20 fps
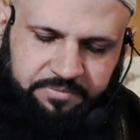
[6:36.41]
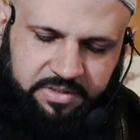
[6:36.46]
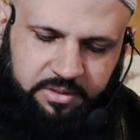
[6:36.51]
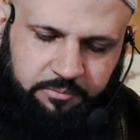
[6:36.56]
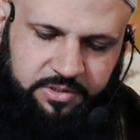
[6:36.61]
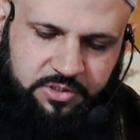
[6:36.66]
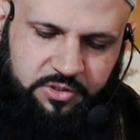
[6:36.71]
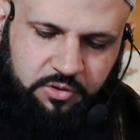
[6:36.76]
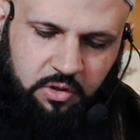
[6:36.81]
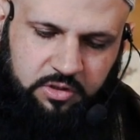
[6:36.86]

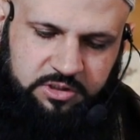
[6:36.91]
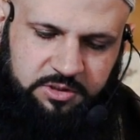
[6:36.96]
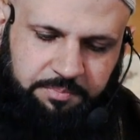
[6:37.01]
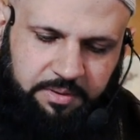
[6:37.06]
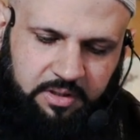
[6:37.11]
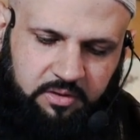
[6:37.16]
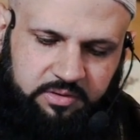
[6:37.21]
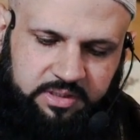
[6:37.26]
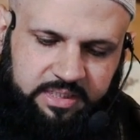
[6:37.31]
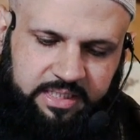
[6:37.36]
which talks
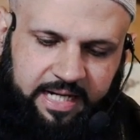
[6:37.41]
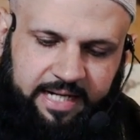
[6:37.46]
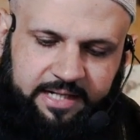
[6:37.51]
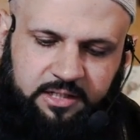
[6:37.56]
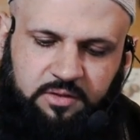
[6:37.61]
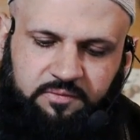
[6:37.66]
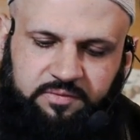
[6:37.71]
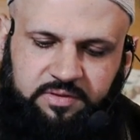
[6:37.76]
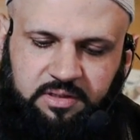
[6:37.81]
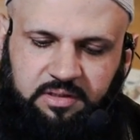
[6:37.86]
about the
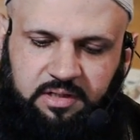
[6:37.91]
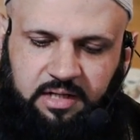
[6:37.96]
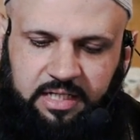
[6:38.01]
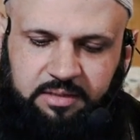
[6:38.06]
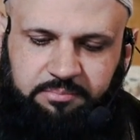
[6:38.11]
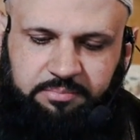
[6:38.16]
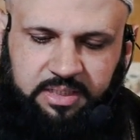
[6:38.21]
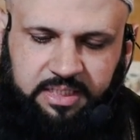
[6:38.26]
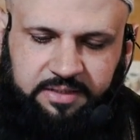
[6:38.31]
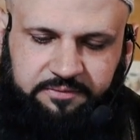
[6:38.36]
end of the
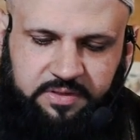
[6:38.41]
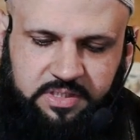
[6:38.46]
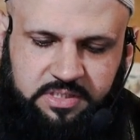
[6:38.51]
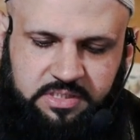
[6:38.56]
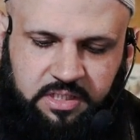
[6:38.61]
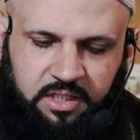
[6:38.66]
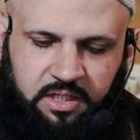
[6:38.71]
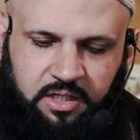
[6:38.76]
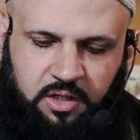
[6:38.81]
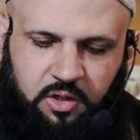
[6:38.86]

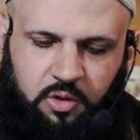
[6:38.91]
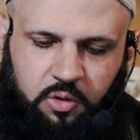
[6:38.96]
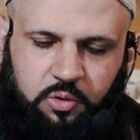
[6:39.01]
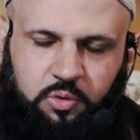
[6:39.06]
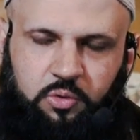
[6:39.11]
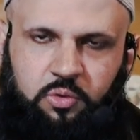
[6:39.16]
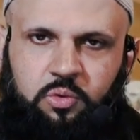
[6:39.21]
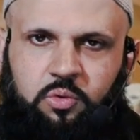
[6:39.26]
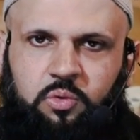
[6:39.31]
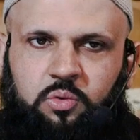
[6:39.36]
unbelievers
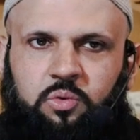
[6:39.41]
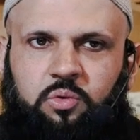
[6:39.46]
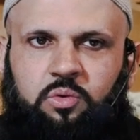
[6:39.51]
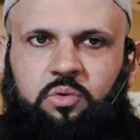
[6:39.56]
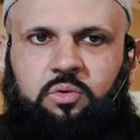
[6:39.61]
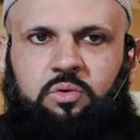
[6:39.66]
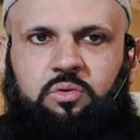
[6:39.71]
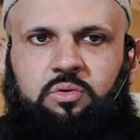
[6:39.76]
who